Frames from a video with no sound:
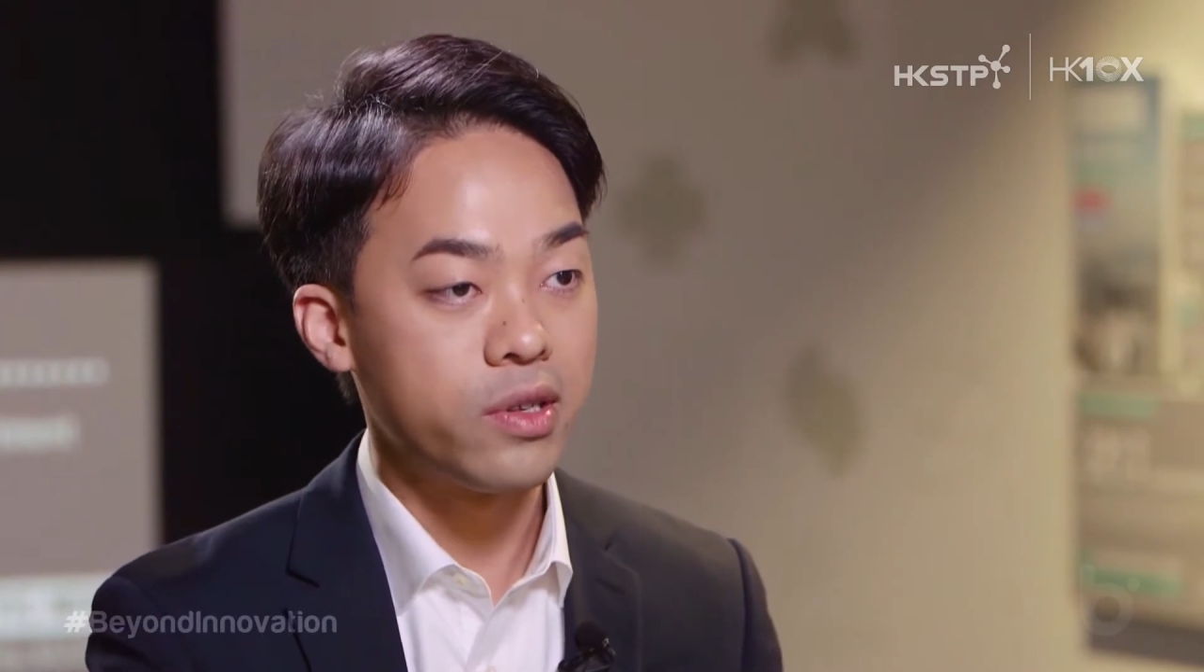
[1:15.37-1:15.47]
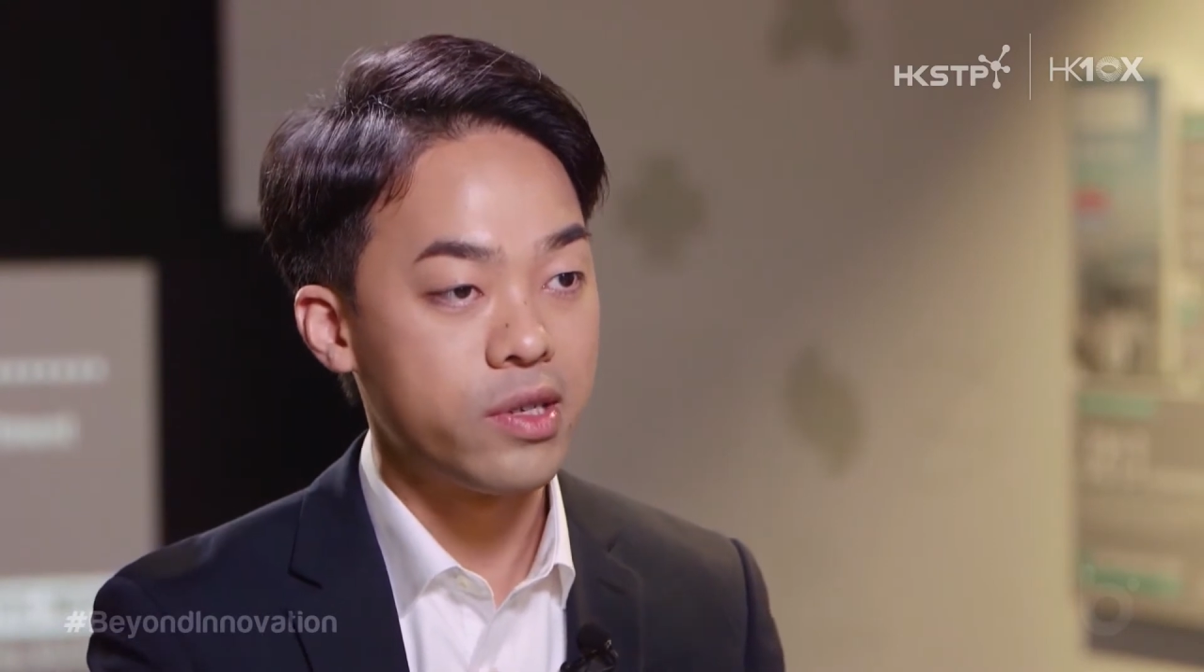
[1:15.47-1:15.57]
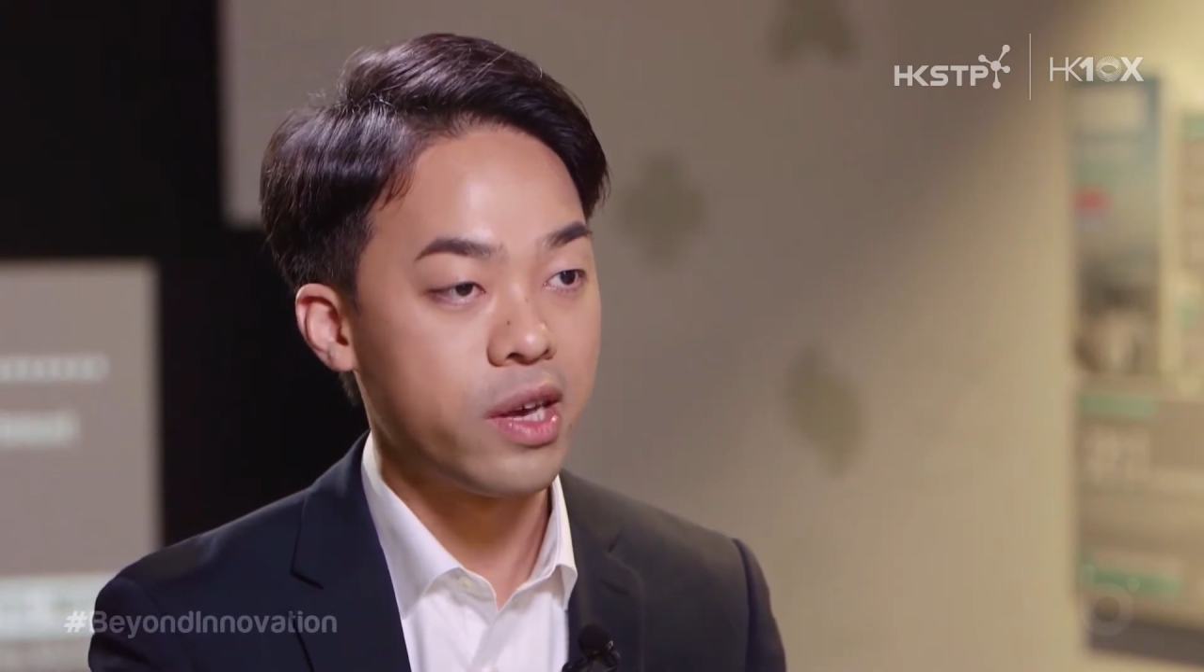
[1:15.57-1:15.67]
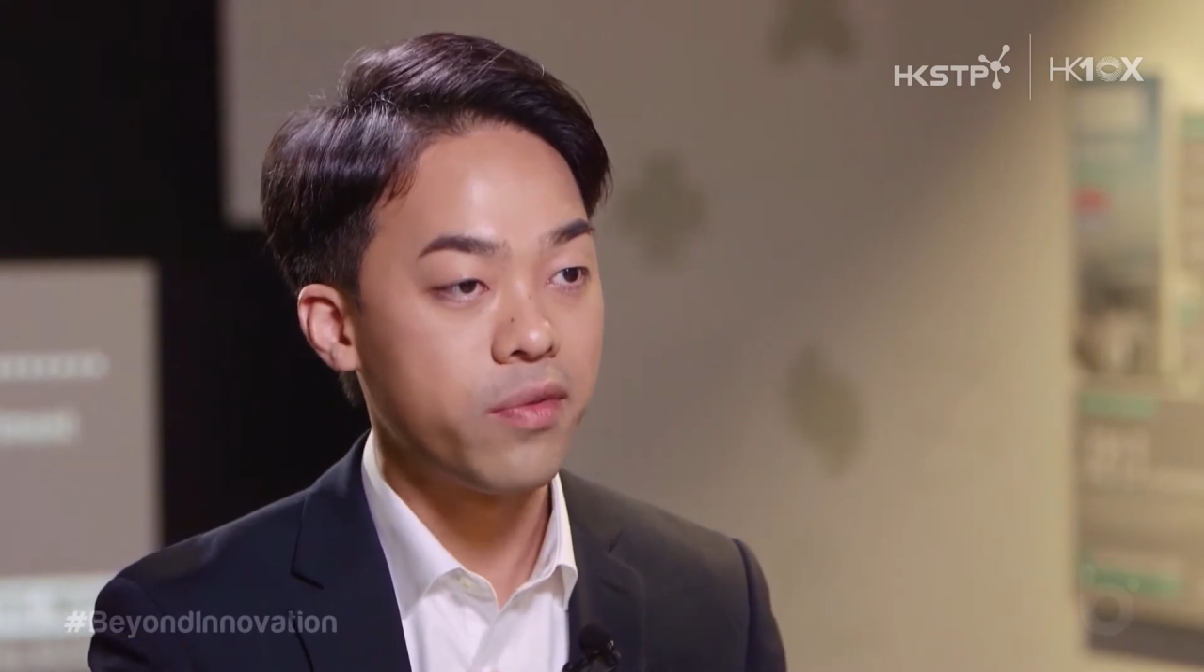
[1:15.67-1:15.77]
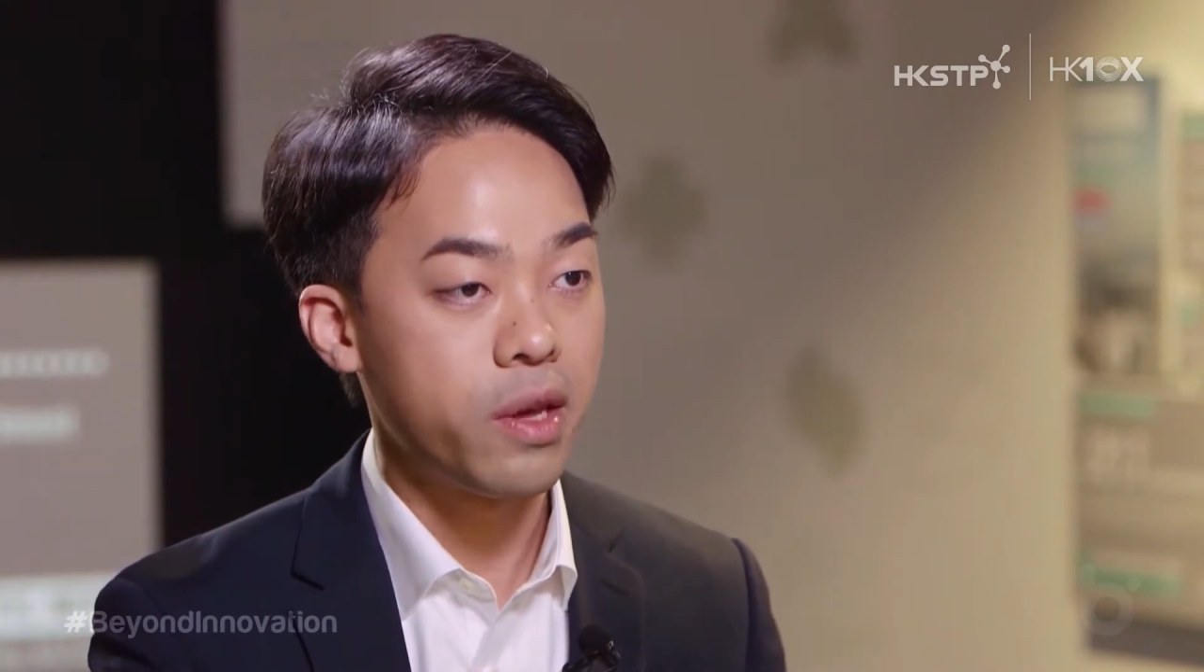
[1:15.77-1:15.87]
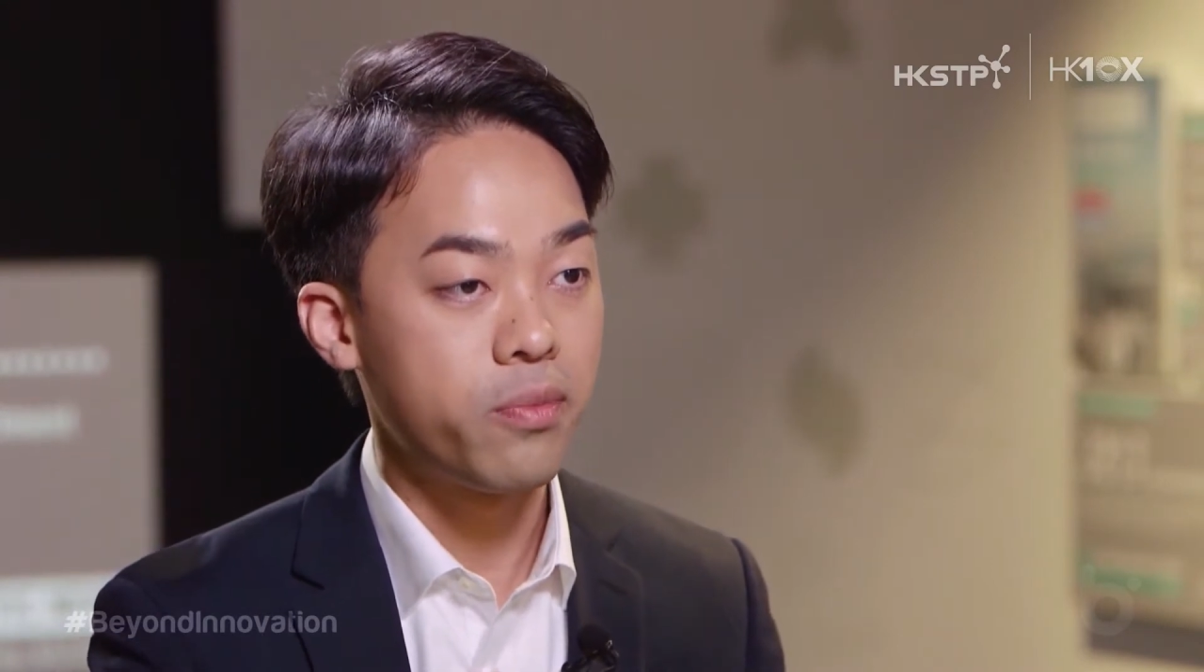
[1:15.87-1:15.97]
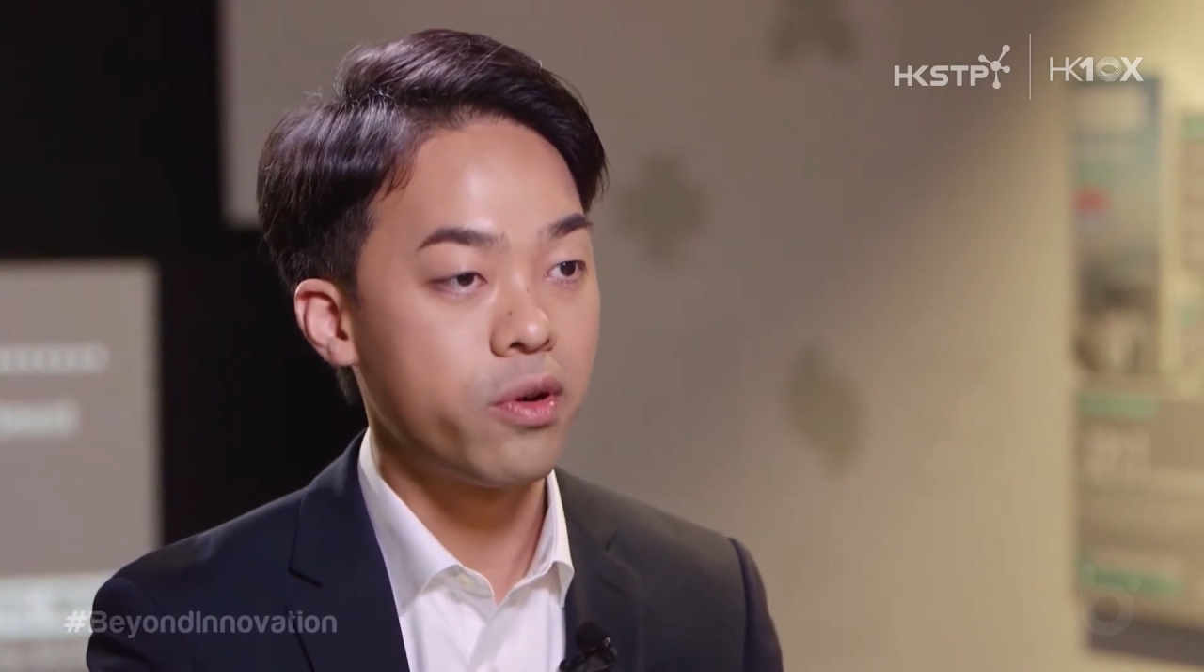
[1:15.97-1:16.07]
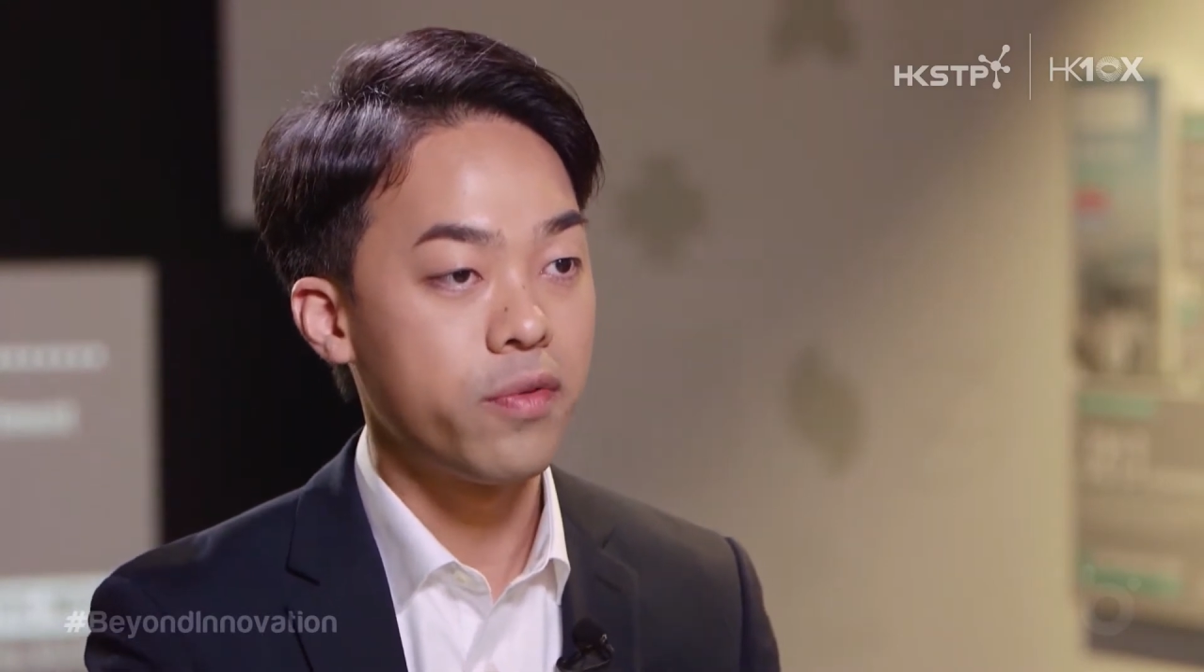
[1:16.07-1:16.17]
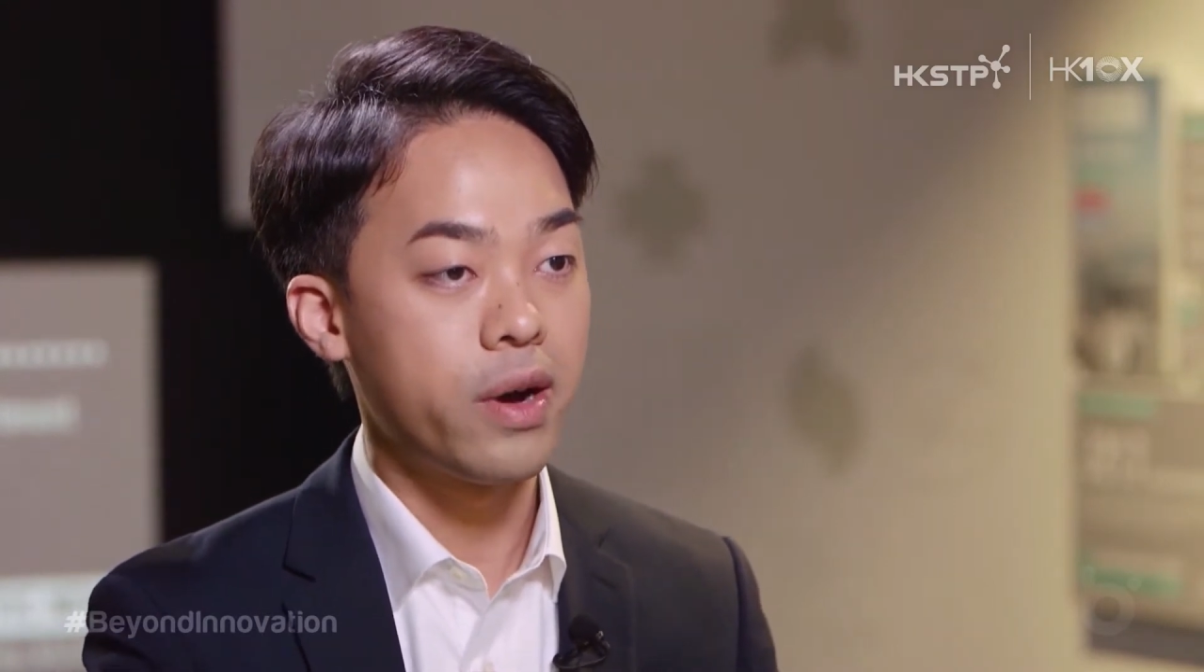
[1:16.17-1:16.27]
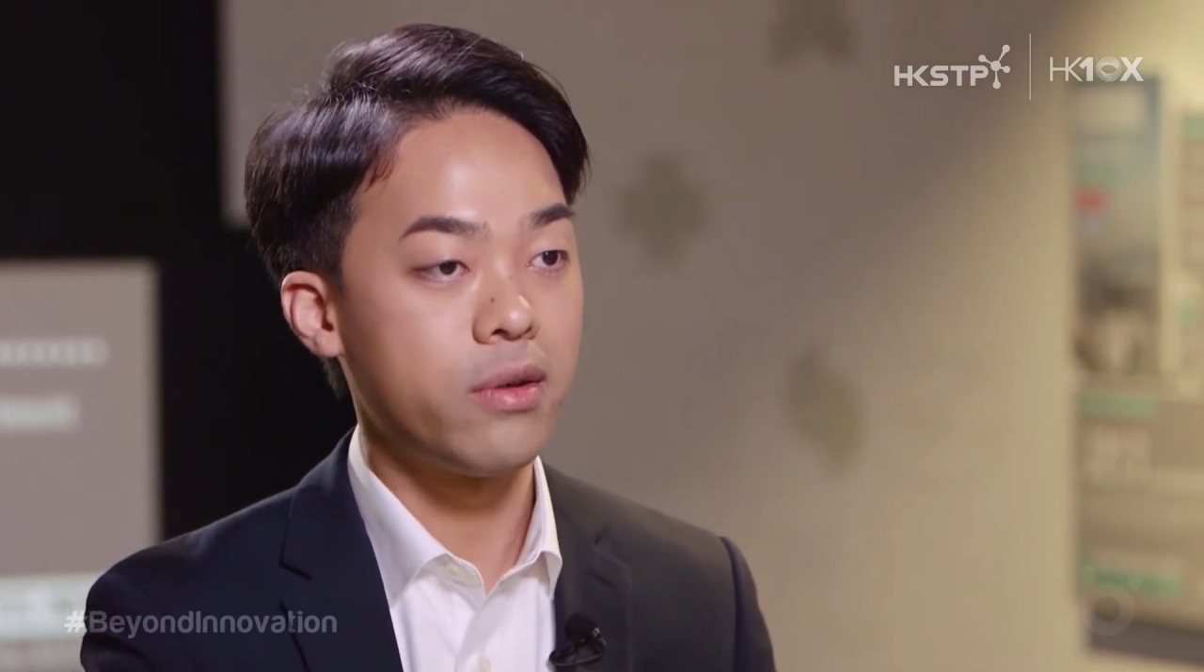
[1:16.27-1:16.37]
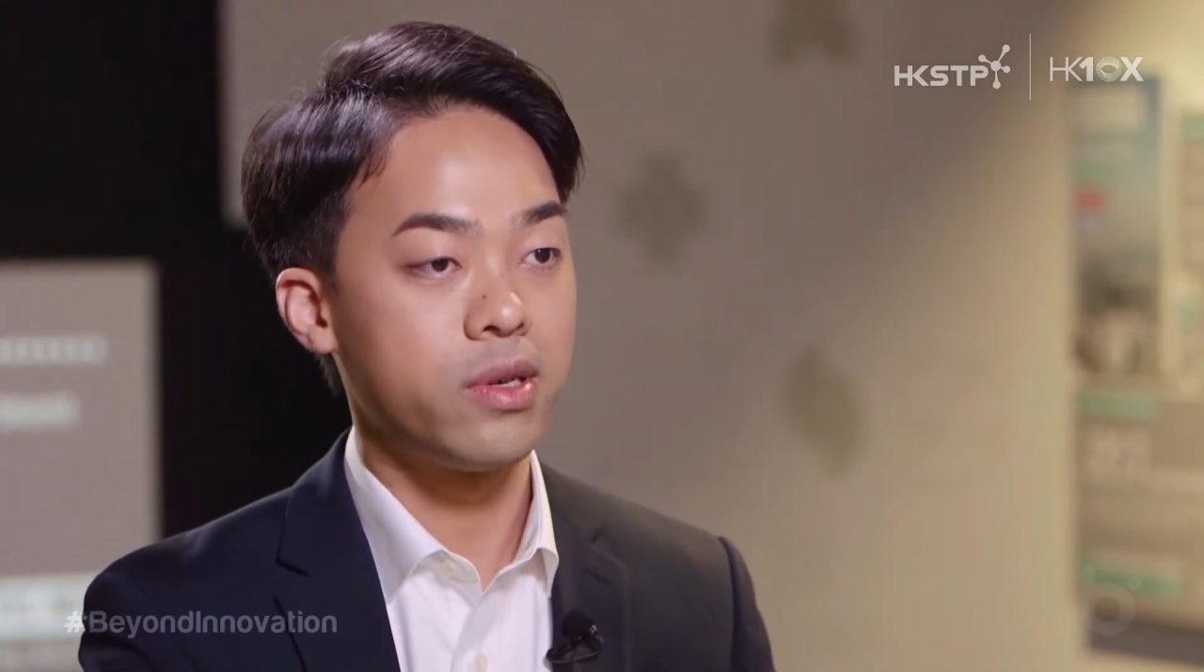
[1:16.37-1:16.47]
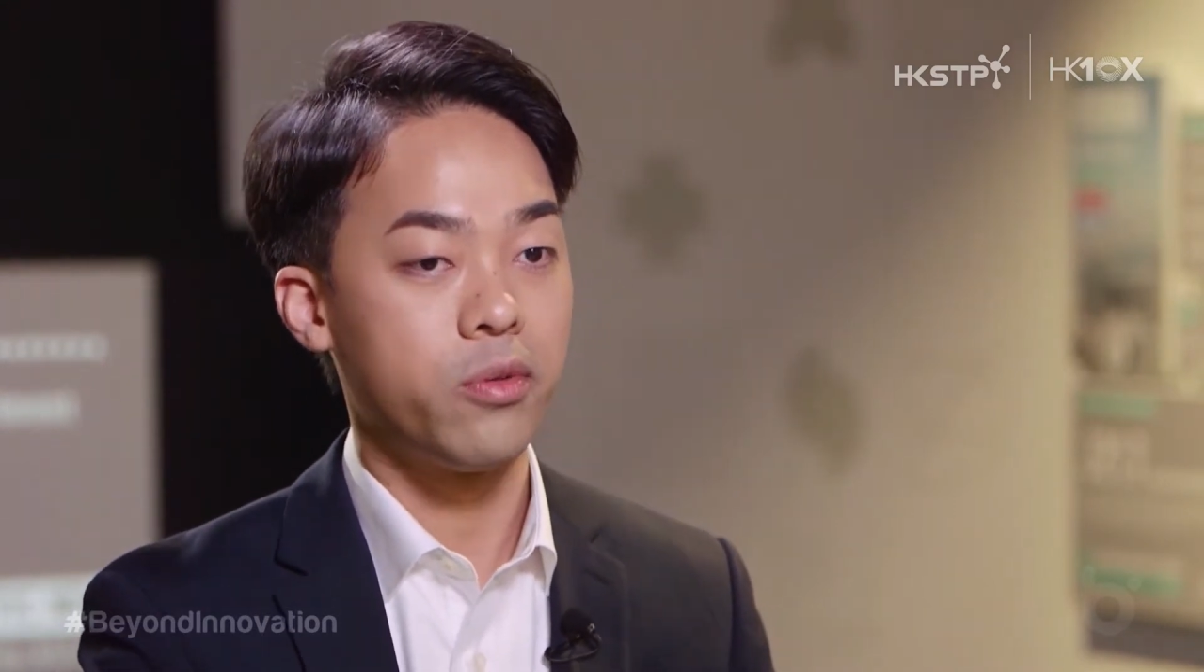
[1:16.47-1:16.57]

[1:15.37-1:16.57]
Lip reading: safety profiles,